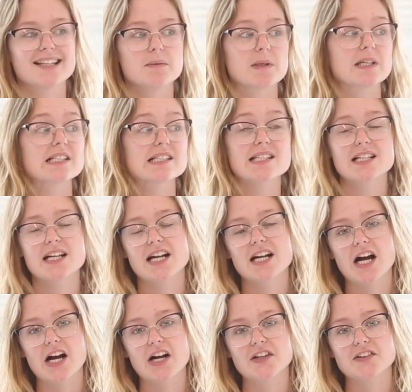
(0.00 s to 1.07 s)
The biggest thing I
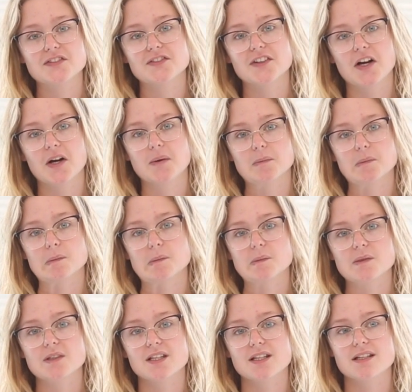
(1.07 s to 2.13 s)
got from
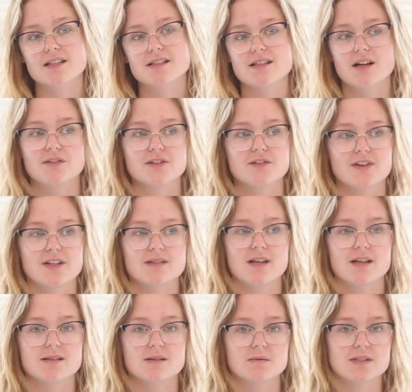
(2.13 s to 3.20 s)
the self-defense
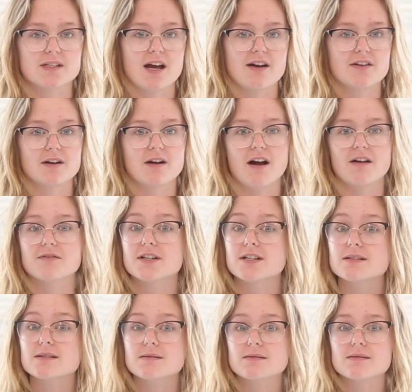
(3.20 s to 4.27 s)
lesson was having
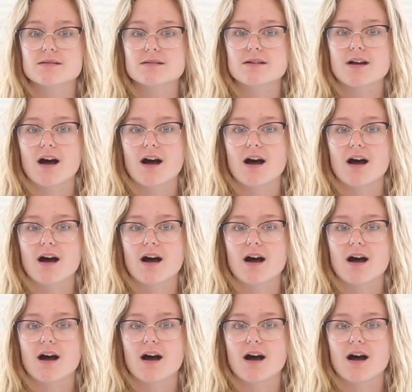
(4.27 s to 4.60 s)
confidence.